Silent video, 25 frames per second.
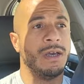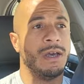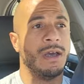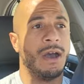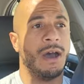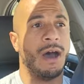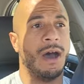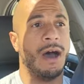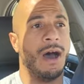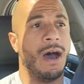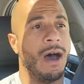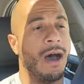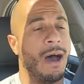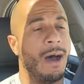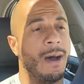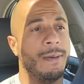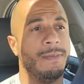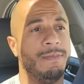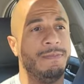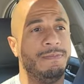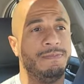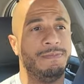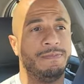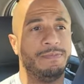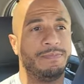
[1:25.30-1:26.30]

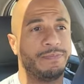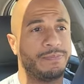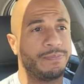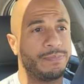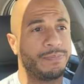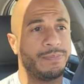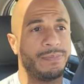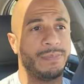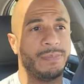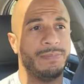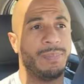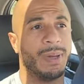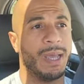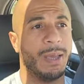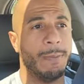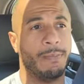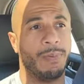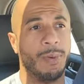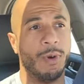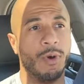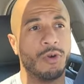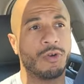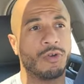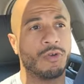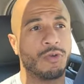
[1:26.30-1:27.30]

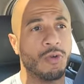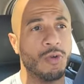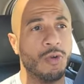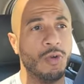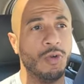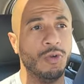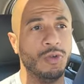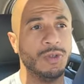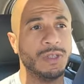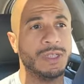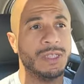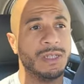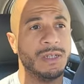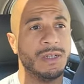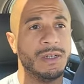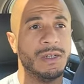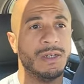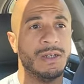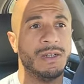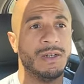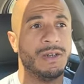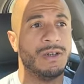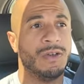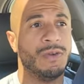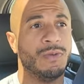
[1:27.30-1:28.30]
Pitbull Cruz
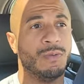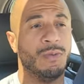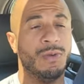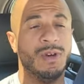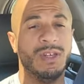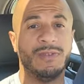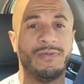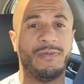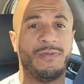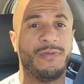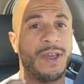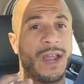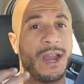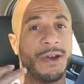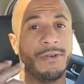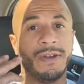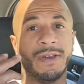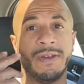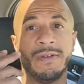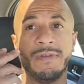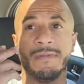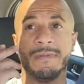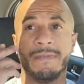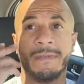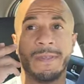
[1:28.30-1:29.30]
was
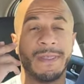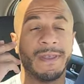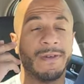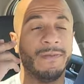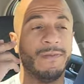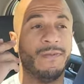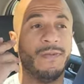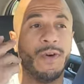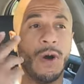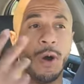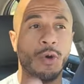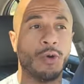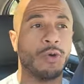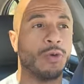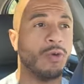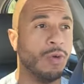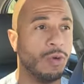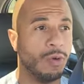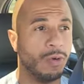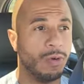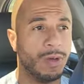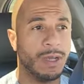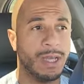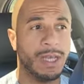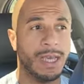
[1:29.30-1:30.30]
very vocal.